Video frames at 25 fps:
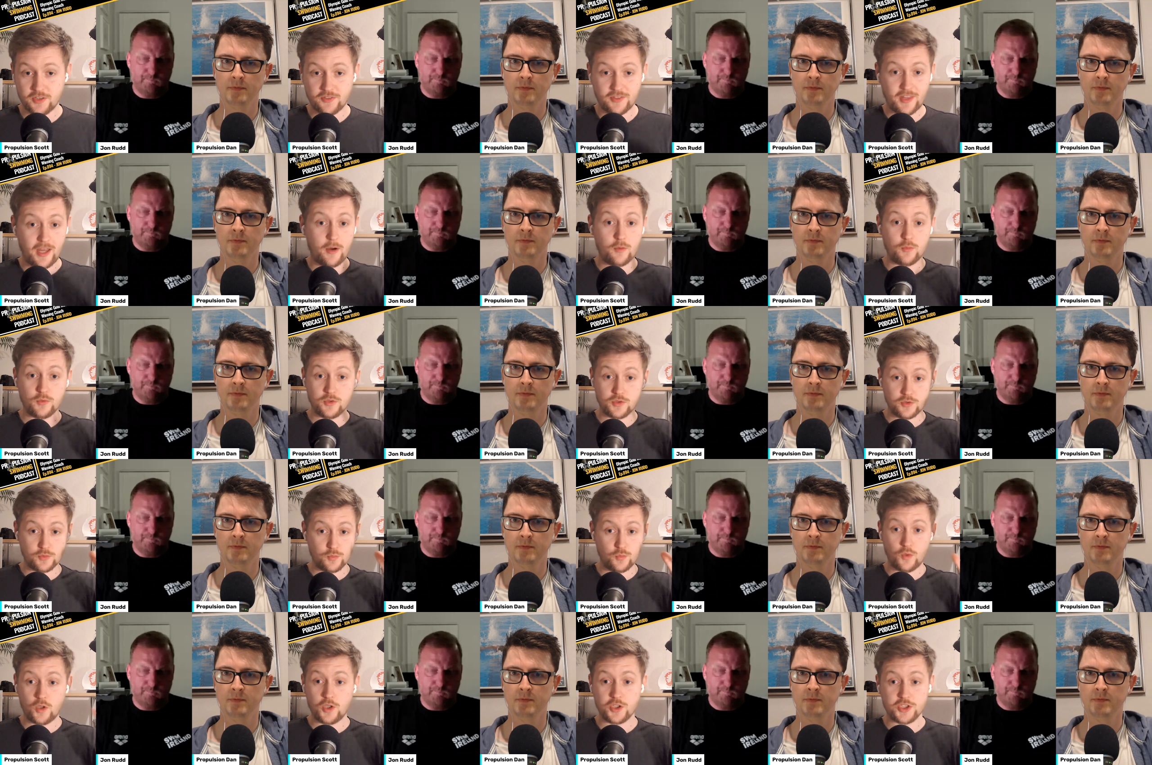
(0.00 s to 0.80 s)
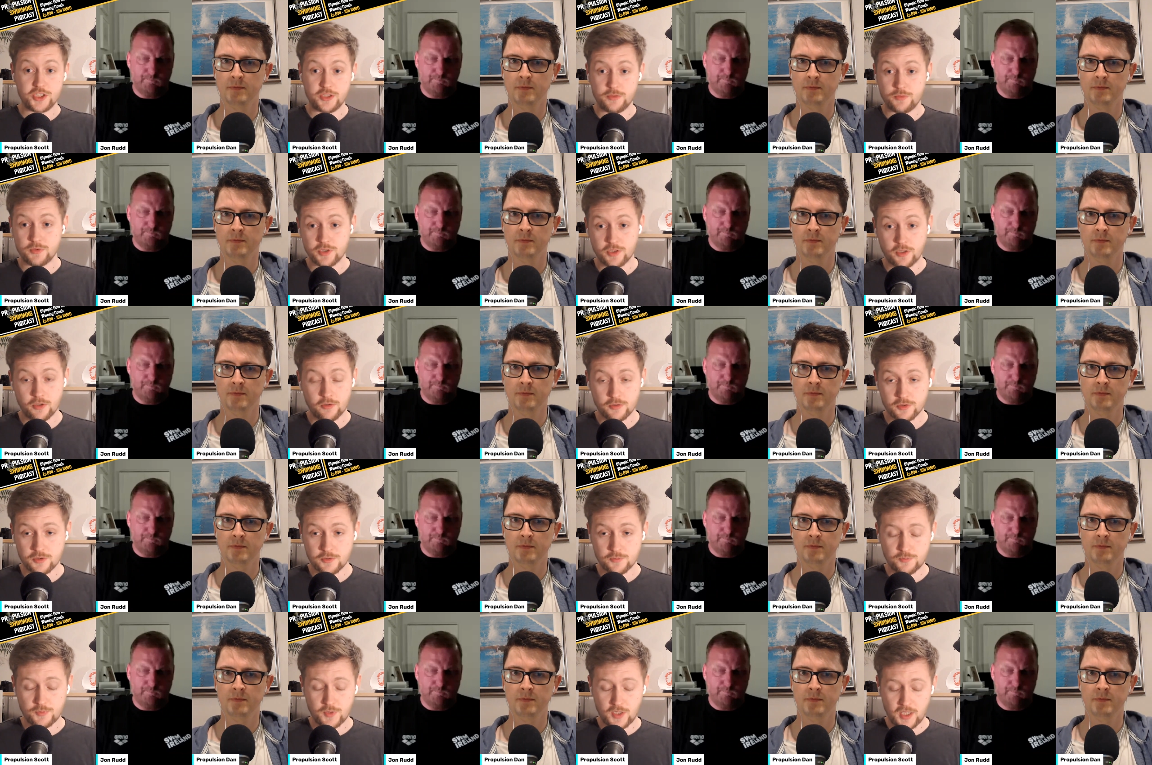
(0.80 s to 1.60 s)
Speaker 1: and that was what she was going
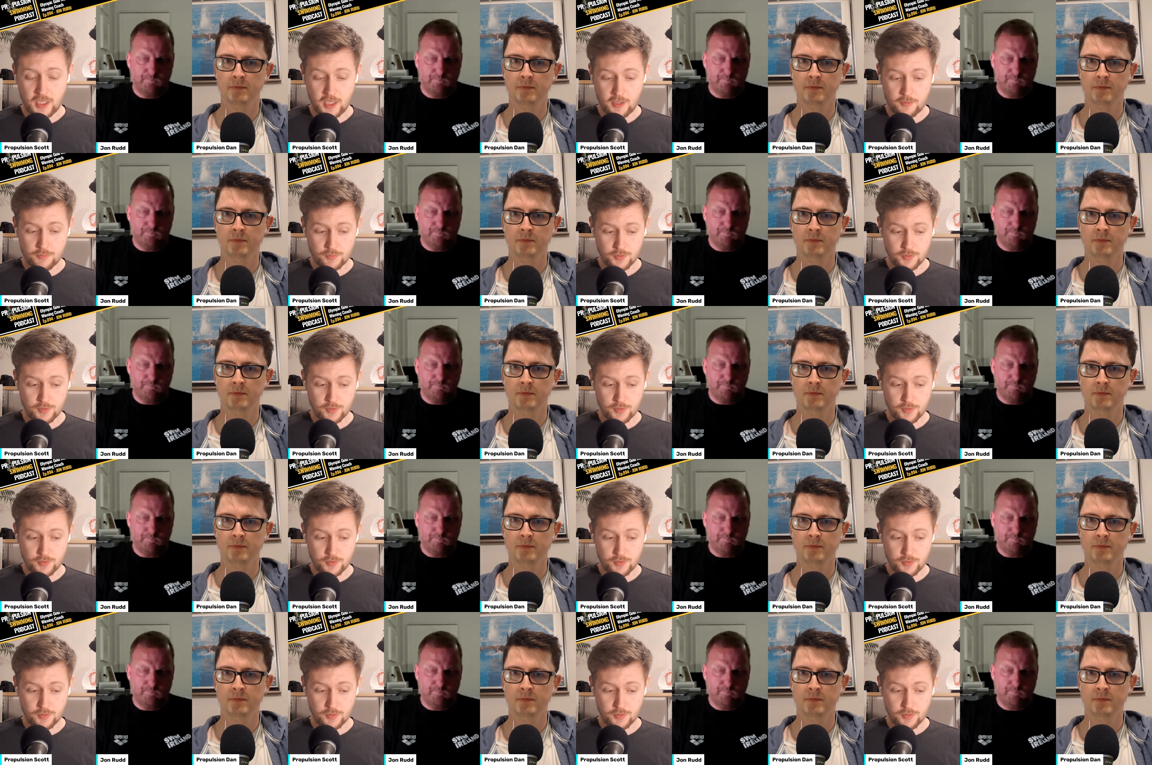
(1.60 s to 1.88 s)
to be.